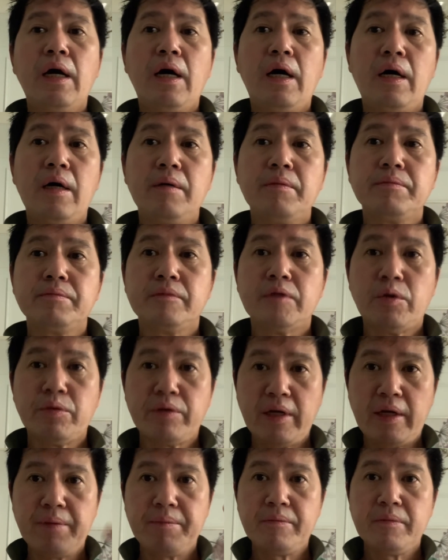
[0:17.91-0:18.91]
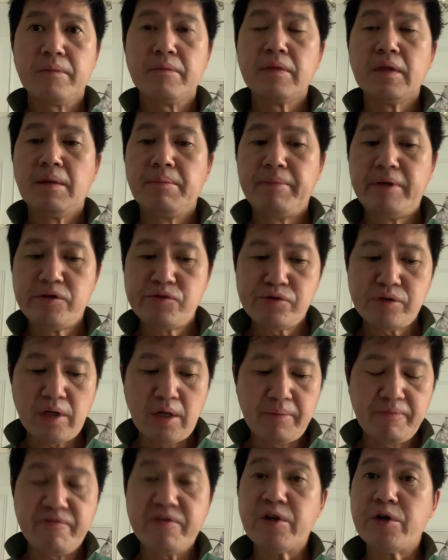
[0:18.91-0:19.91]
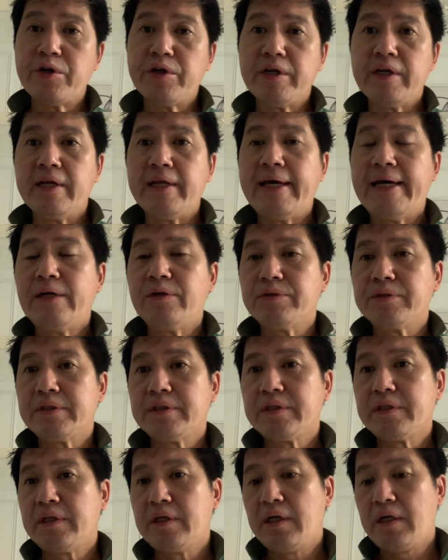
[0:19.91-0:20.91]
Okay, Major Tom figured it out,